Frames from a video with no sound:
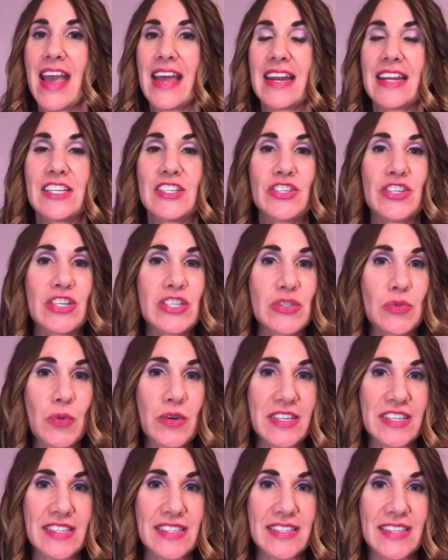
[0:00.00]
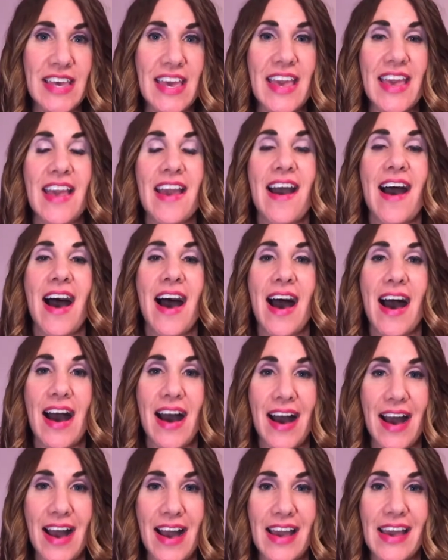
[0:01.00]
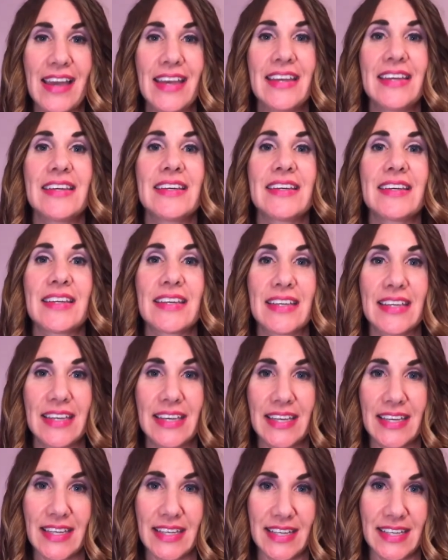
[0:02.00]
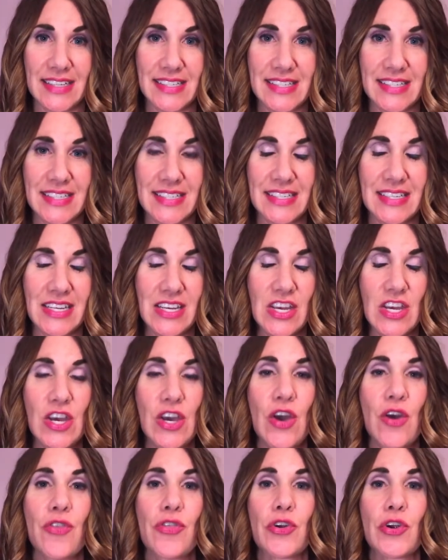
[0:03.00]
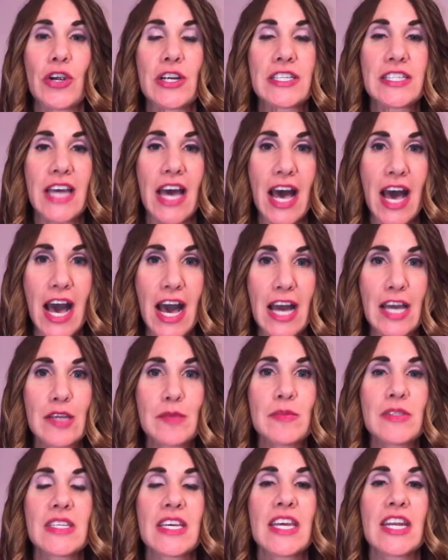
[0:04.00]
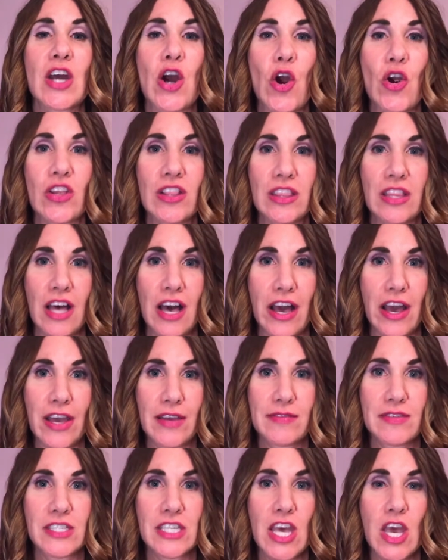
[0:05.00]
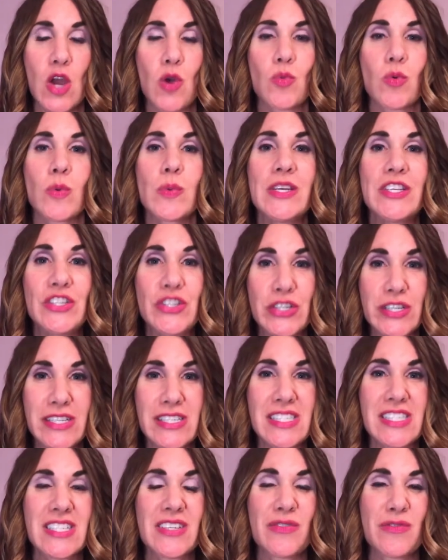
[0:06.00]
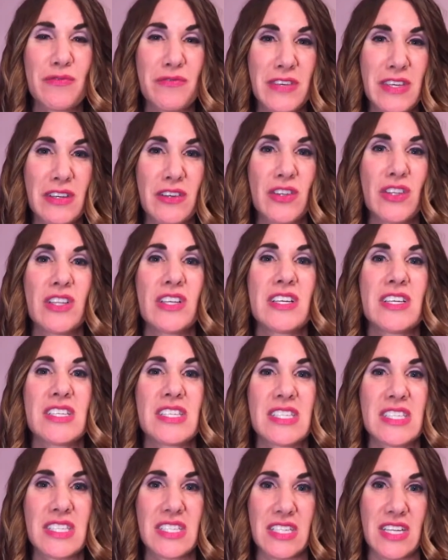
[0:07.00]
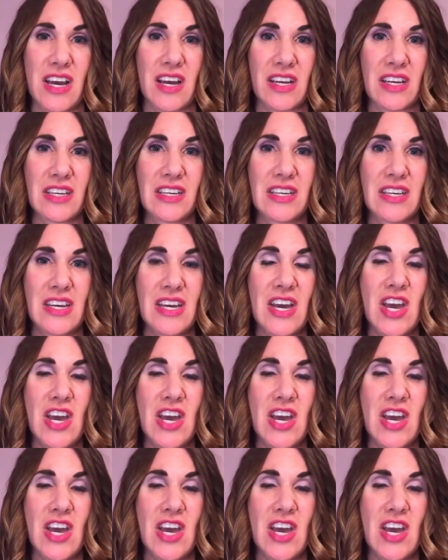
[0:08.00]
And I just want to say, I get it. There are times in our lives where we just feel stuck